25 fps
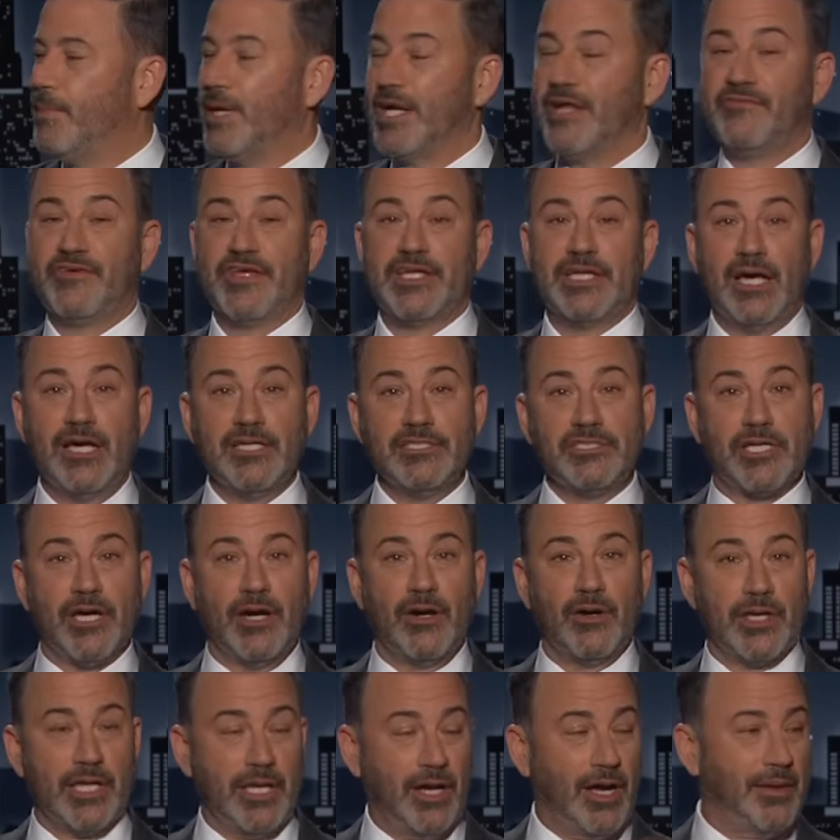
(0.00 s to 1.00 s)
but if he does
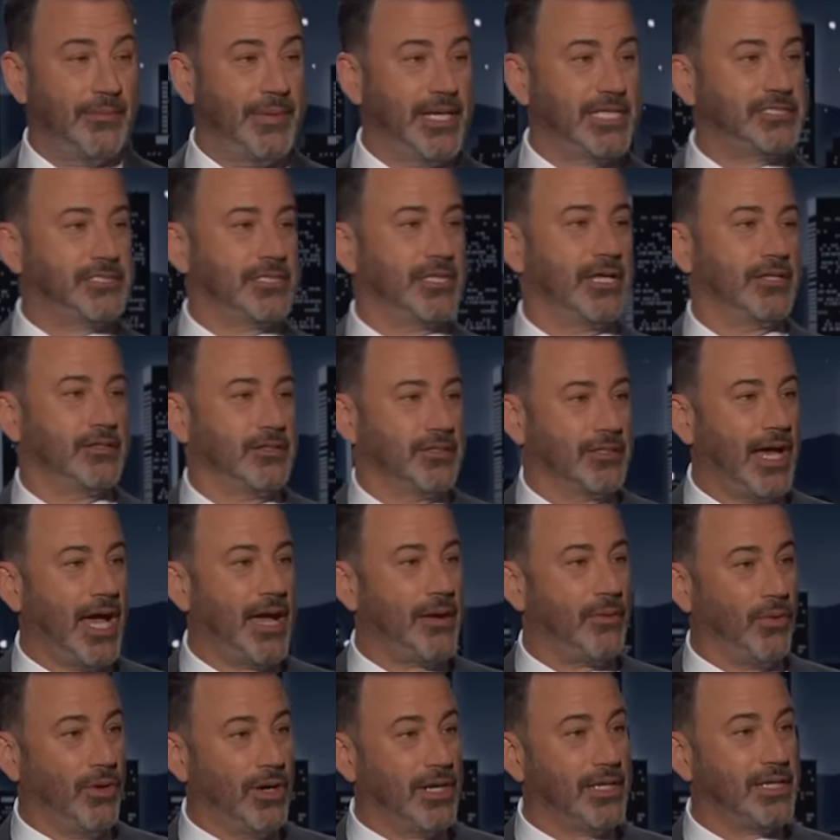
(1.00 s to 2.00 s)
go, you know, I mentioned the other
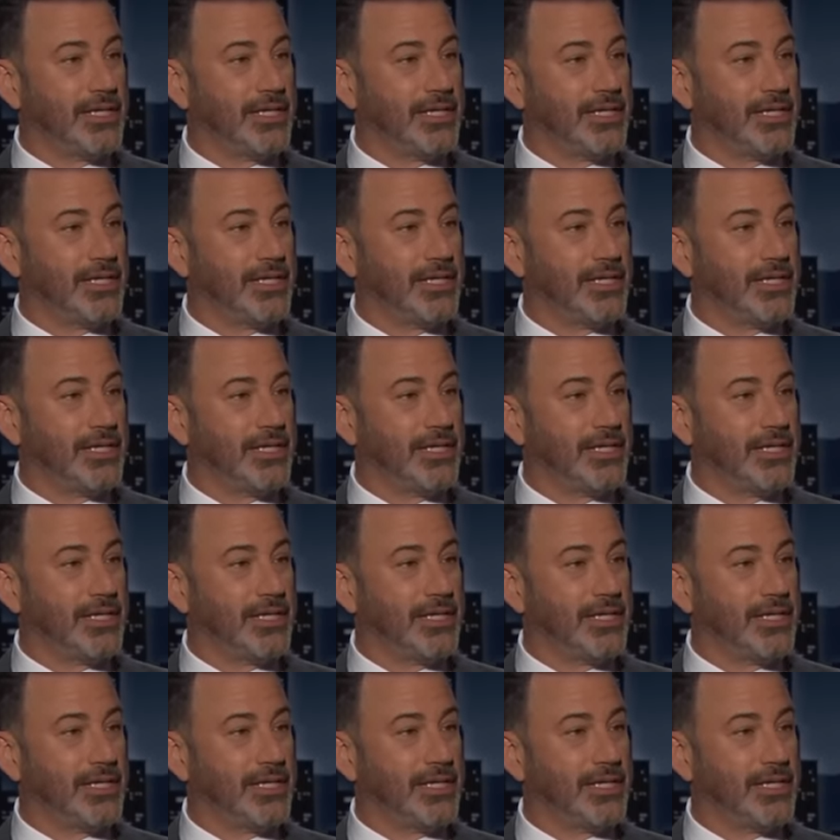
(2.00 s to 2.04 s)
night, one